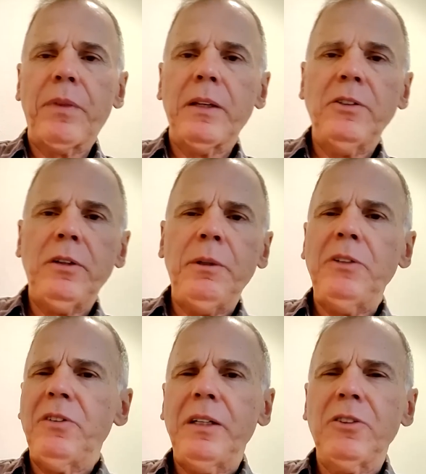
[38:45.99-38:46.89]
some of
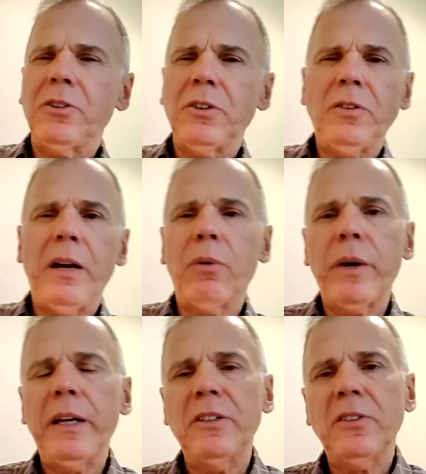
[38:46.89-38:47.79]
these things are just
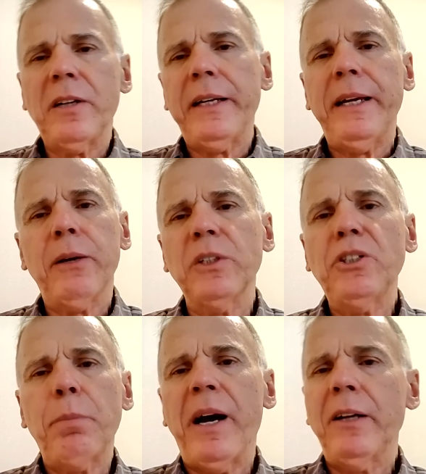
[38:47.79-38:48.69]
outrageous, and I can't
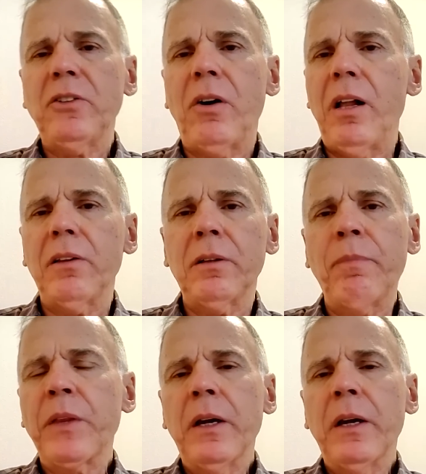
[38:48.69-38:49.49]
respond to all of them.